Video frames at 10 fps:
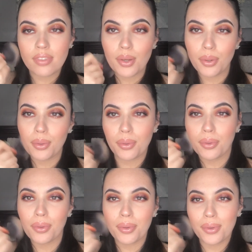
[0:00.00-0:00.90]

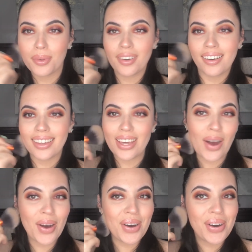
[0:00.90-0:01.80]
Ooh,
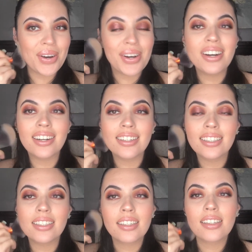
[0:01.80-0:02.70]
y'all.
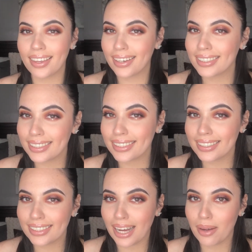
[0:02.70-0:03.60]
I think I did a good
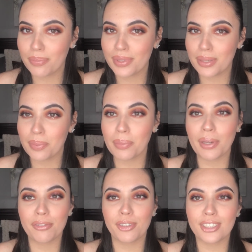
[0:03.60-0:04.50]
job. To be my
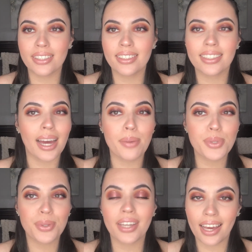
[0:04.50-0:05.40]
first time
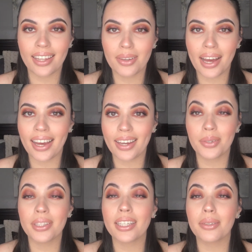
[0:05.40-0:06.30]
doing a halo eye, I
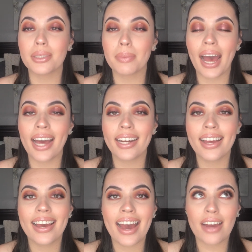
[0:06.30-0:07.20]
don't think it was bad.
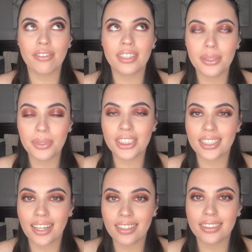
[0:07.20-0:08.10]
I really wish the
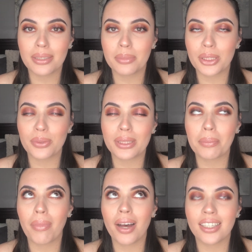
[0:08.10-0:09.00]
color in the middle was
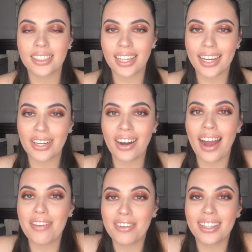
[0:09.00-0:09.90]
much lighter. I
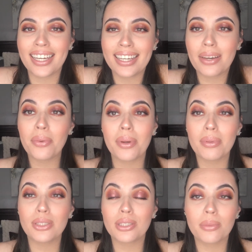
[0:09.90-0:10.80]
felt like it would have been
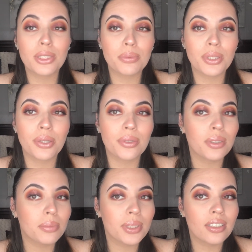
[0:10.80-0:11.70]
so much more
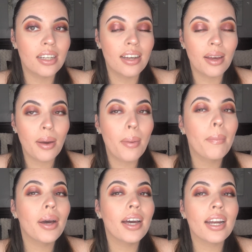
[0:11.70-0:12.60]
noticeable.
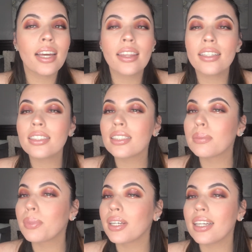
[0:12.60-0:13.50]
But I think she's
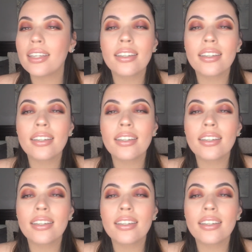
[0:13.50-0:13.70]
pretty.